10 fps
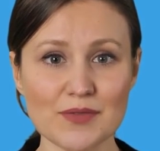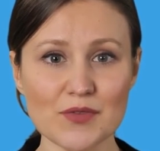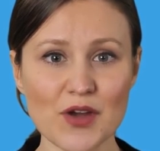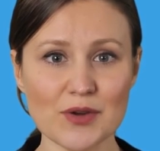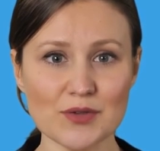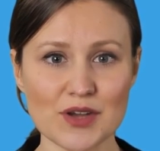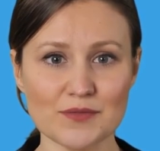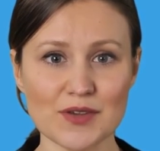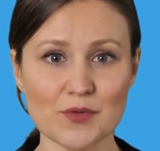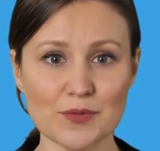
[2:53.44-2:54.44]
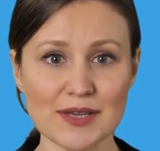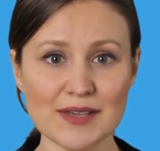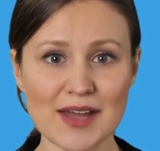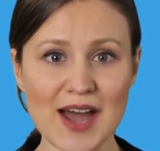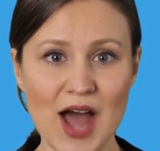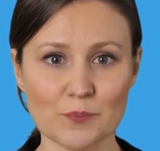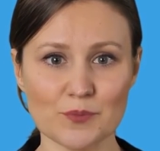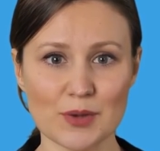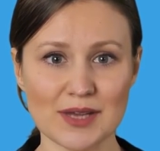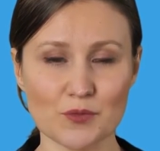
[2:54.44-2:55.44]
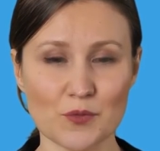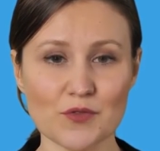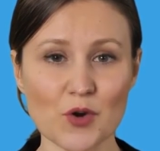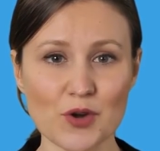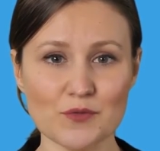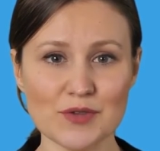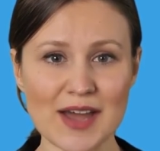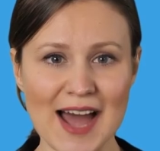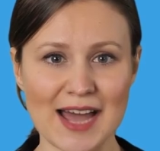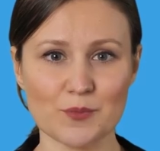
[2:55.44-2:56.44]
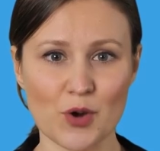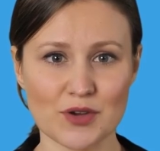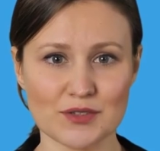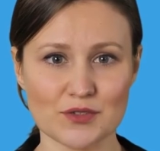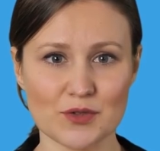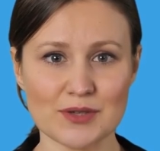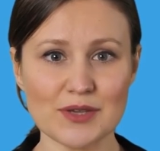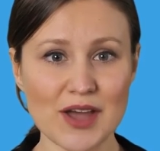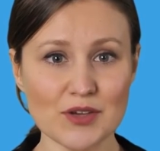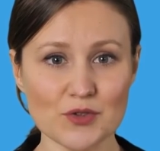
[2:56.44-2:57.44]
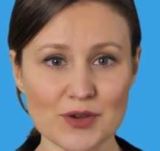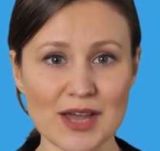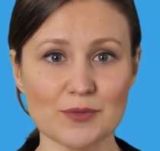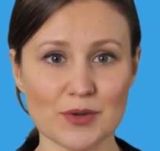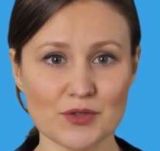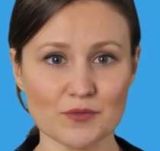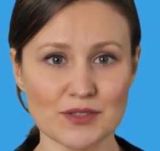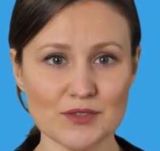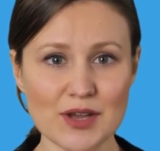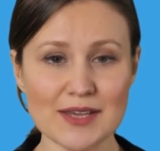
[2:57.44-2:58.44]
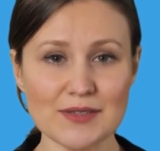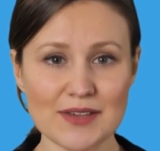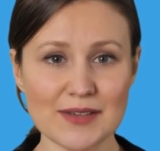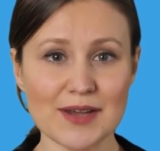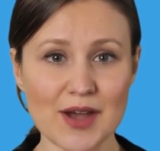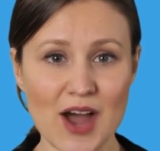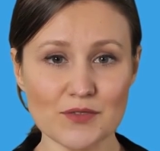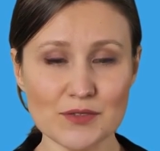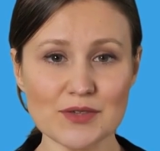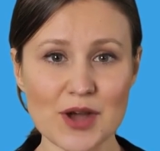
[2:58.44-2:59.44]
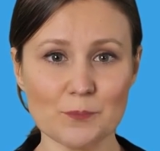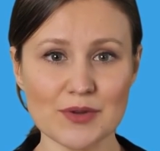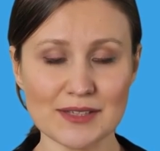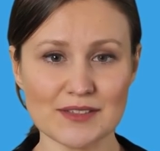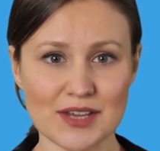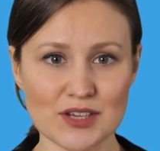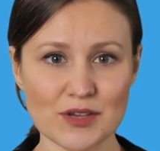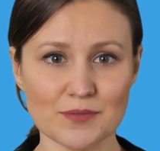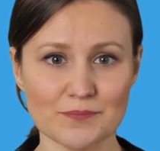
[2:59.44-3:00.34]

Pharmacotherapy helps manage withdrawals as well as treat the underlying mental distress that often accompanies addiction.